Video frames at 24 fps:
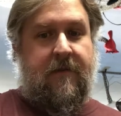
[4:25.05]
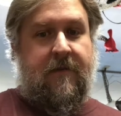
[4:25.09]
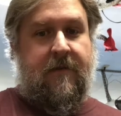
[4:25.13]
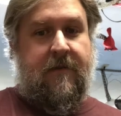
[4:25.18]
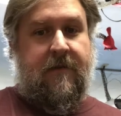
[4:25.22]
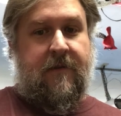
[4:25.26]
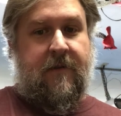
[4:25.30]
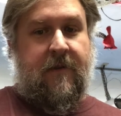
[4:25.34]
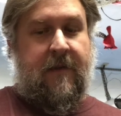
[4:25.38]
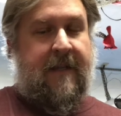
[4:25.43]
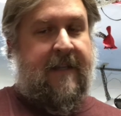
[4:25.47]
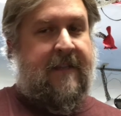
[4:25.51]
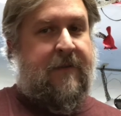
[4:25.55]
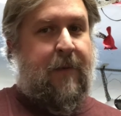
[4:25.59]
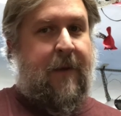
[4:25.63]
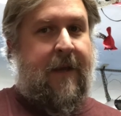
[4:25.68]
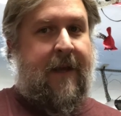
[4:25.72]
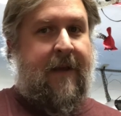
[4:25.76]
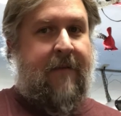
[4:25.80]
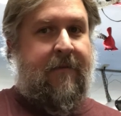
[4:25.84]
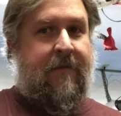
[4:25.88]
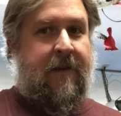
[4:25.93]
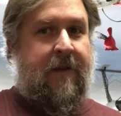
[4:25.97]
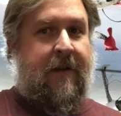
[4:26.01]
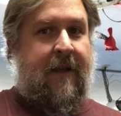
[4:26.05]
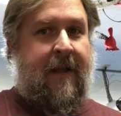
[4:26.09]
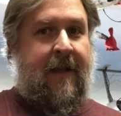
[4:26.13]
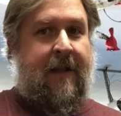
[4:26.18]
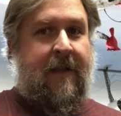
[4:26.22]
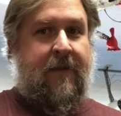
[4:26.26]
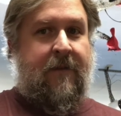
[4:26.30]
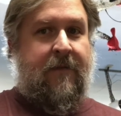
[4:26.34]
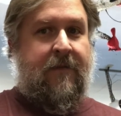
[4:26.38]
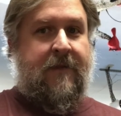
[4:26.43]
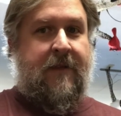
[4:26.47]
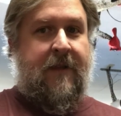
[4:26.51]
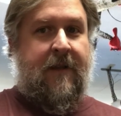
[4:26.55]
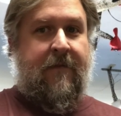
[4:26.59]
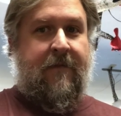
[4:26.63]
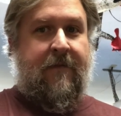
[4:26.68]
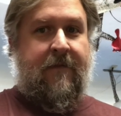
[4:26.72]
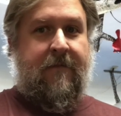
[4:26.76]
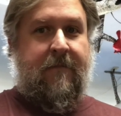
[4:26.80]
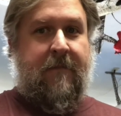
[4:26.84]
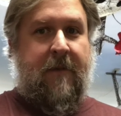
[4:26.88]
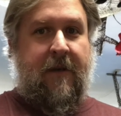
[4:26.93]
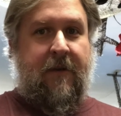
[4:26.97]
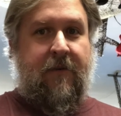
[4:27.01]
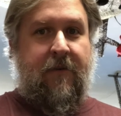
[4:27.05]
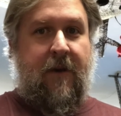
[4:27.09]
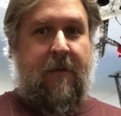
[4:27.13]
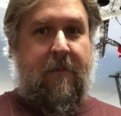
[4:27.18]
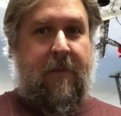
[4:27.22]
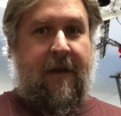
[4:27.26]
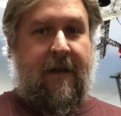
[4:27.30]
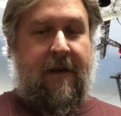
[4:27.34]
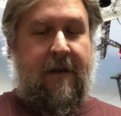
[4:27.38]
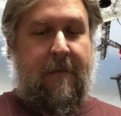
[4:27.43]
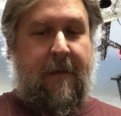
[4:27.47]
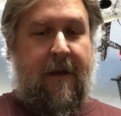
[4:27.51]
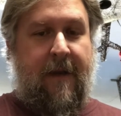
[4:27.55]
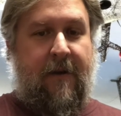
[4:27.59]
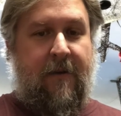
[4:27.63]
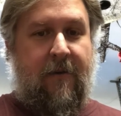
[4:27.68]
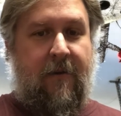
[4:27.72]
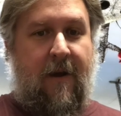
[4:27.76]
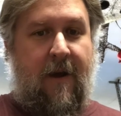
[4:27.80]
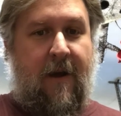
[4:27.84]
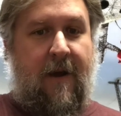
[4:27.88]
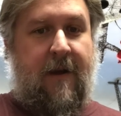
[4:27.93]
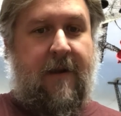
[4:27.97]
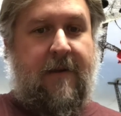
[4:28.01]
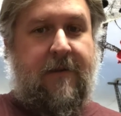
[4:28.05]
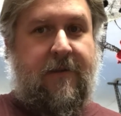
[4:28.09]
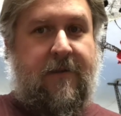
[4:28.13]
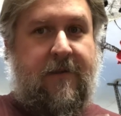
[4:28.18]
So unless we have little elves that have been creeping into my garage